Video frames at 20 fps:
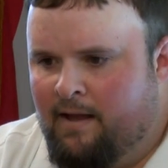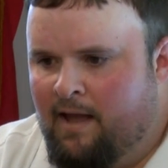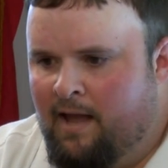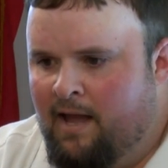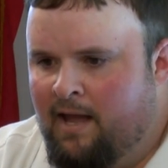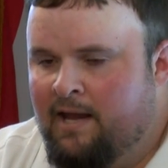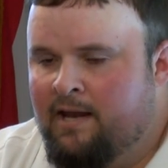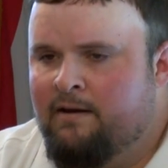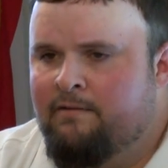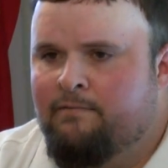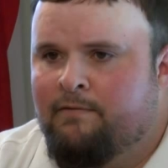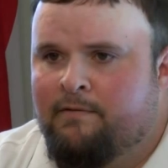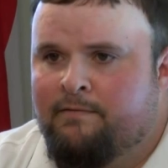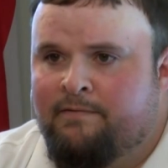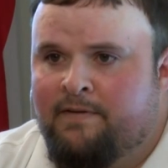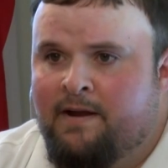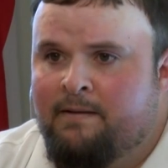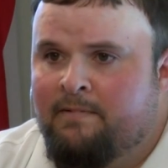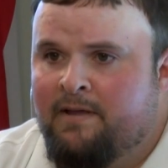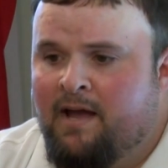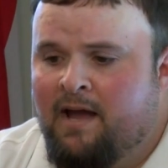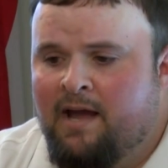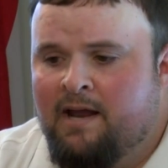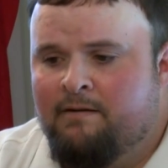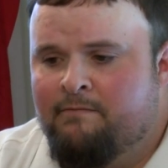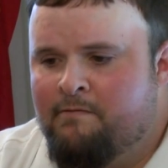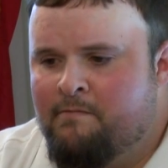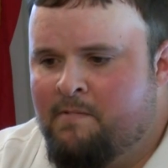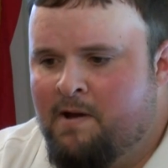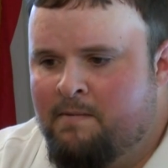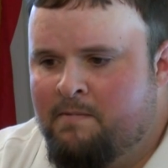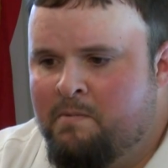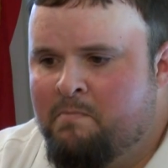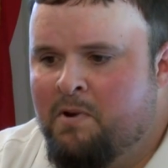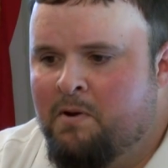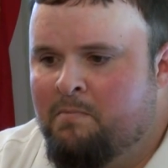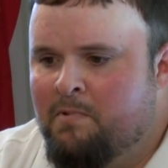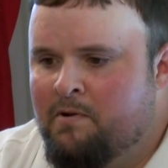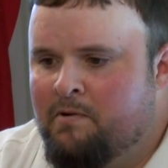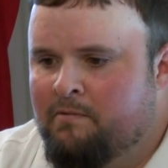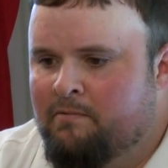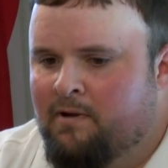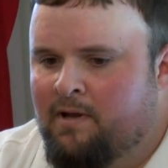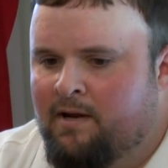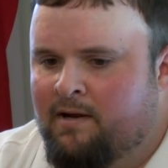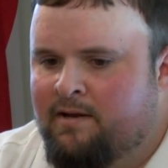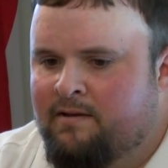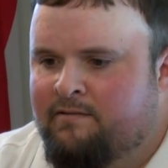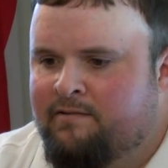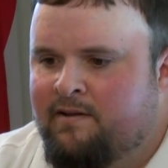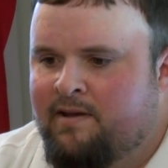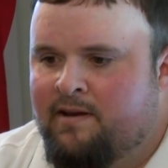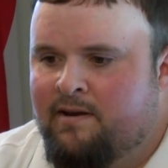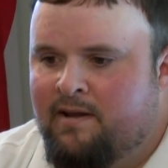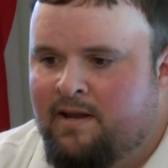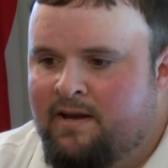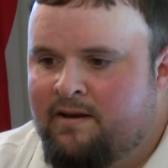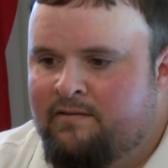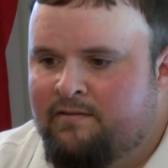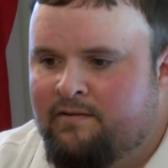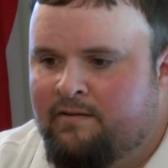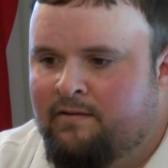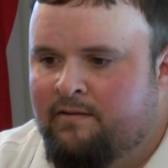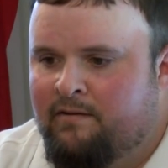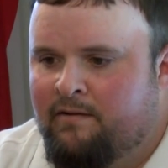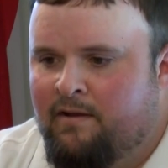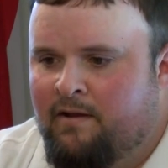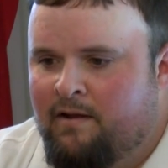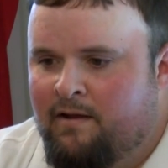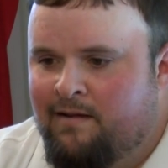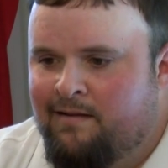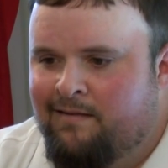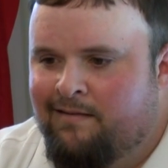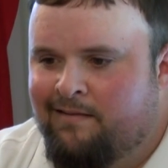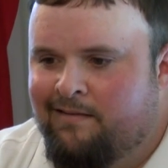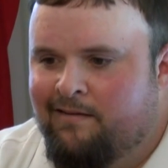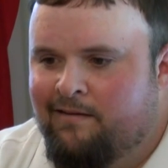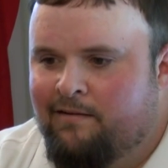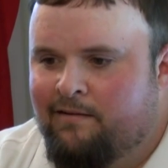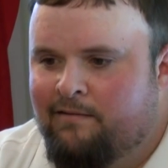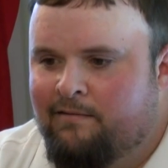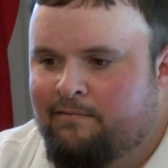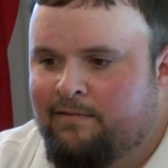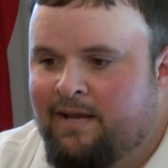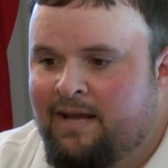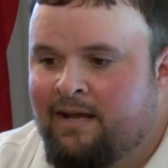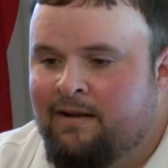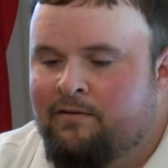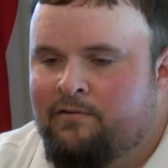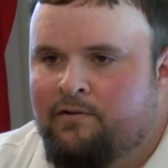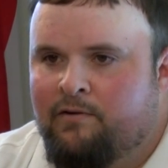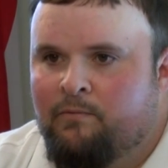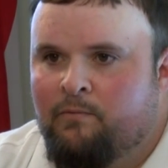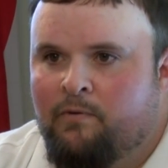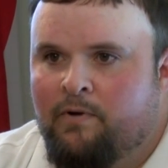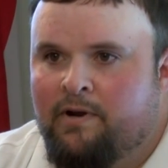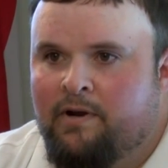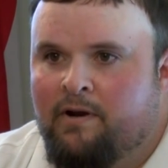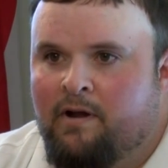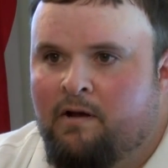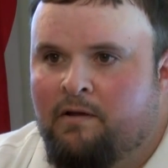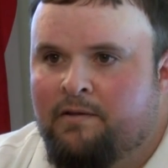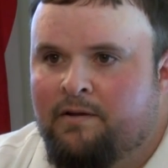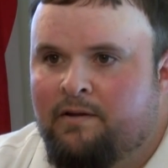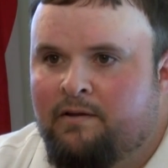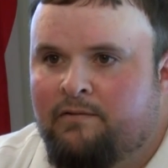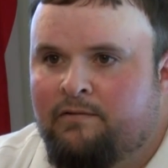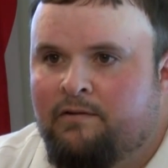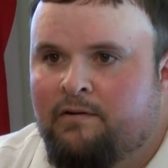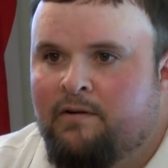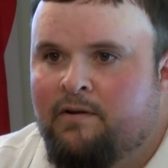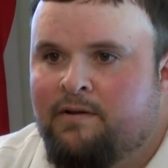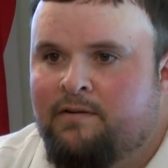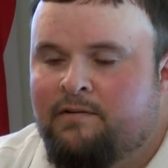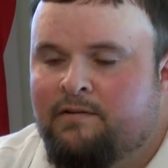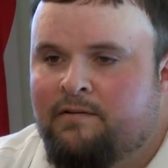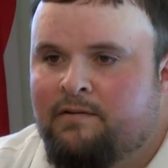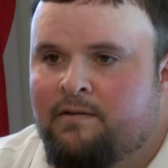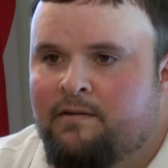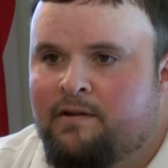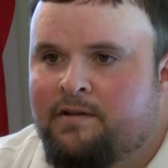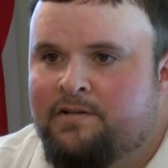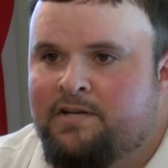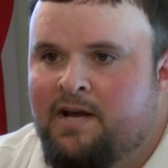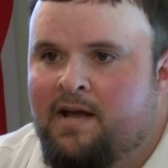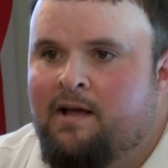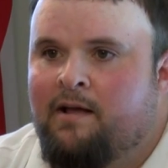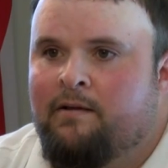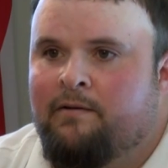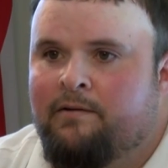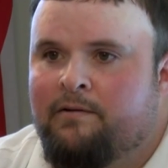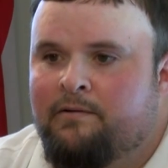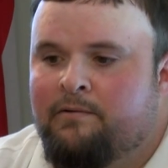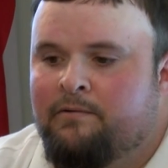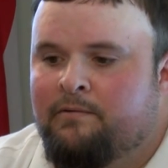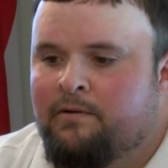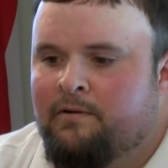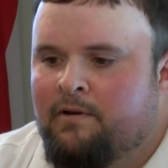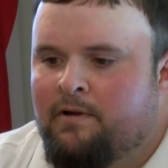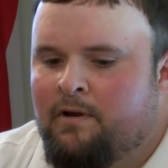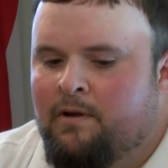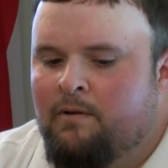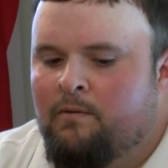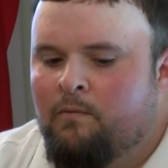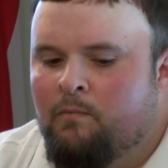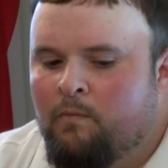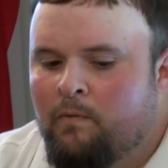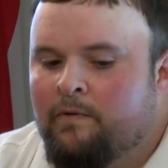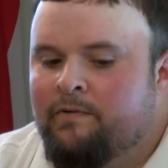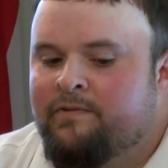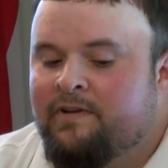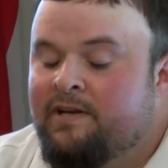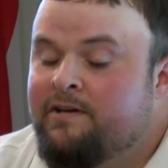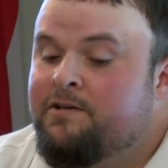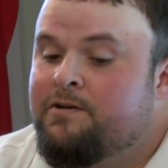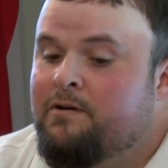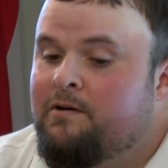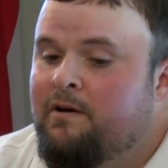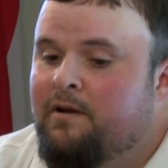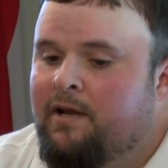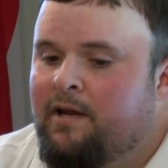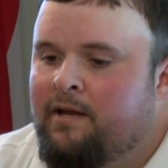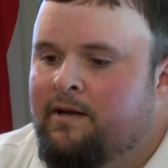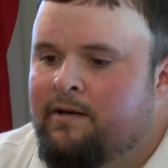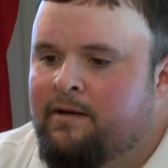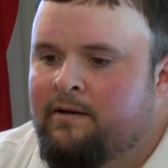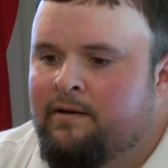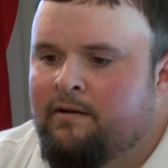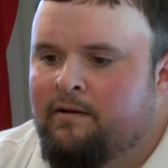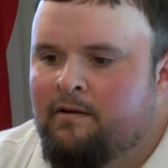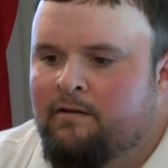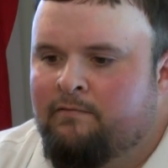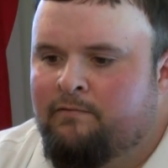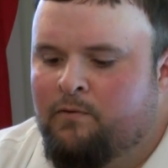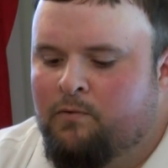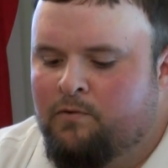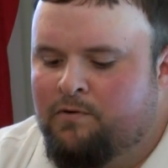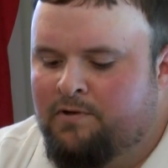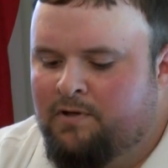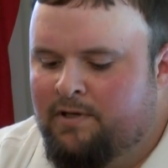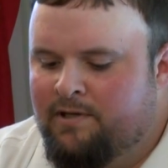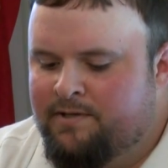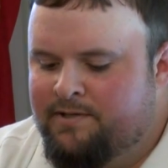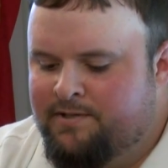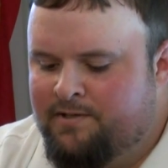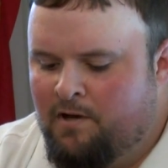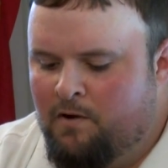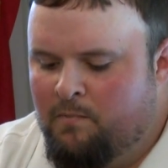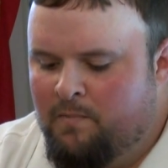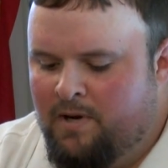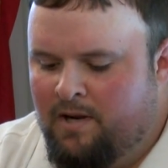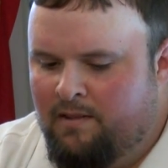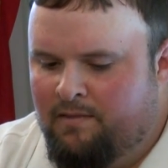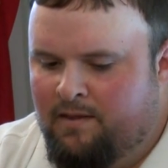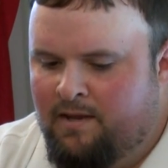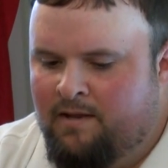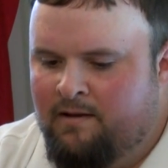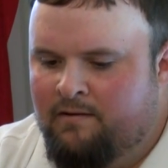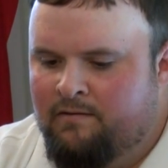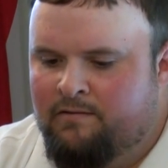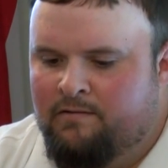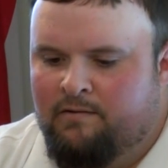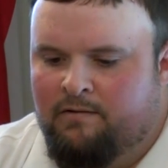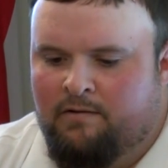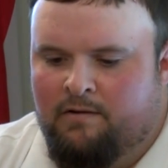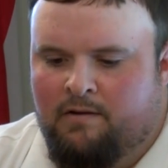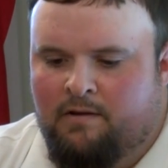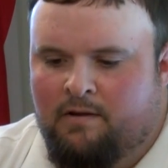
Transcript: hate it for the family. I hate it for Baby Bou Bou. Like I said, he's the innocent one in all this. You know, he's the child who was injured, and unfortunately so many things